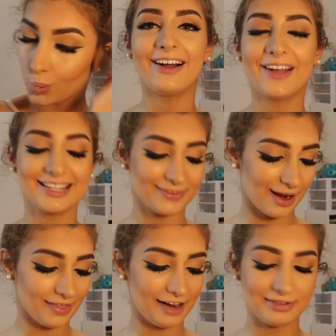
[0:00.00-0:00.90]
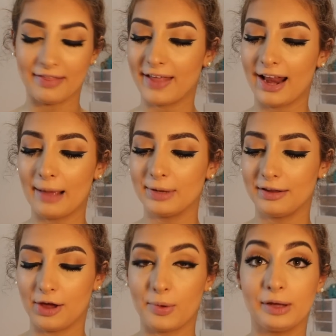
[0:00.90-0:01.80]
Okay, so now that I've done that, I'm
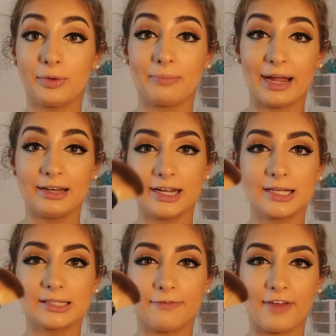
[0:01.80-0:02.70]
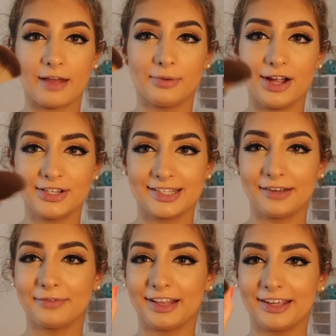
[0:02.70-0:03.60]
gonna go in with my NYX fan brush. It's
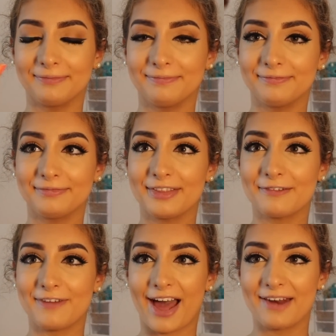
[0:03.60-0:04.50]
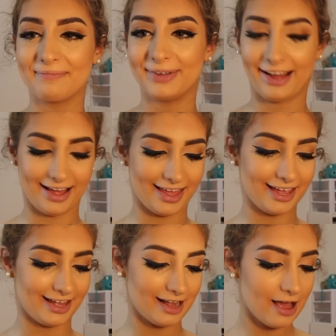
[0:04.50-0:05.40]
like really fat, but I
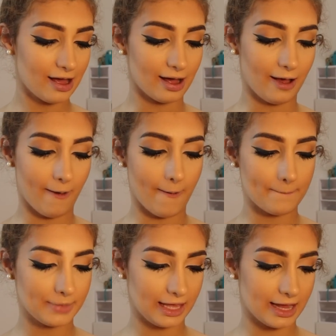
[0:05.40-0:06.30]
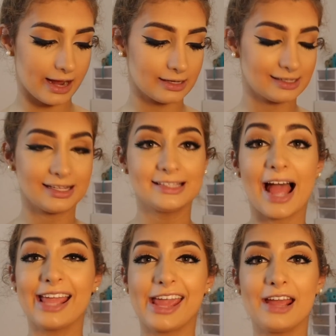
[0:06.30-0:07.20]
like it. And since
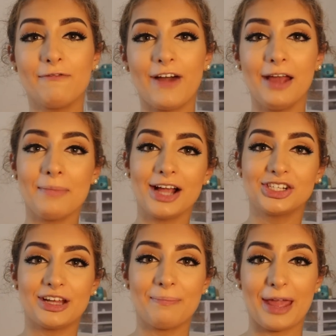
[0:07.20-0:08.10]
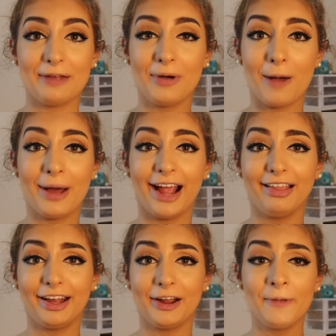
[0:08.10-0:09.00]
I can't find my Champagne Pop
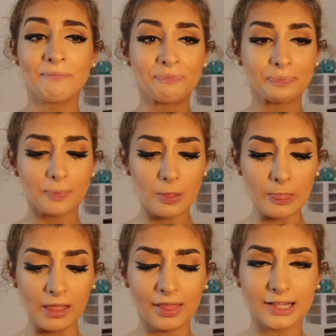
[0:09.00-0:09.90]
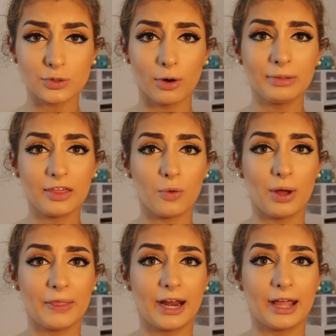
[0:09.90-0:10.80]
highlighter, that's normally the
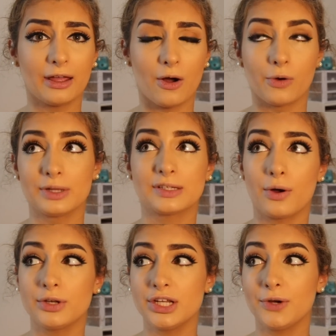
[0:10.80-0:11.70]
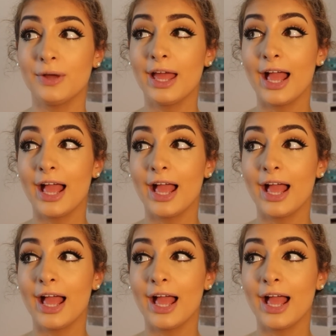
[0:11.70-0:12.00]
one that I always go to,